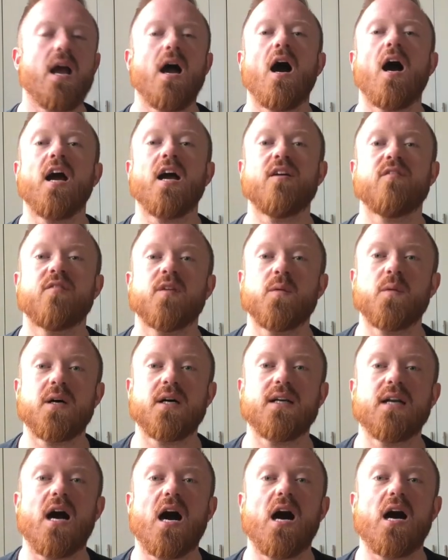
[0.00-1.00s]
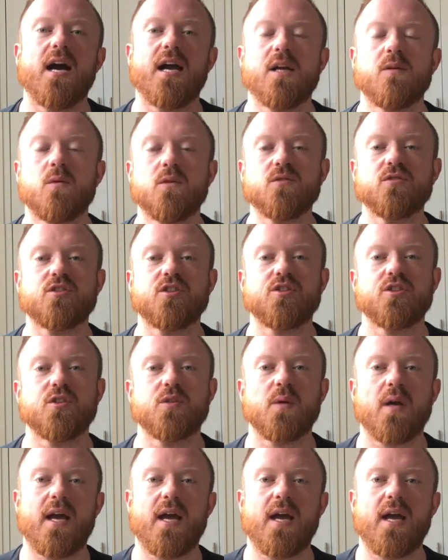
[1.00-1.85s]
Hi everyone, I want to do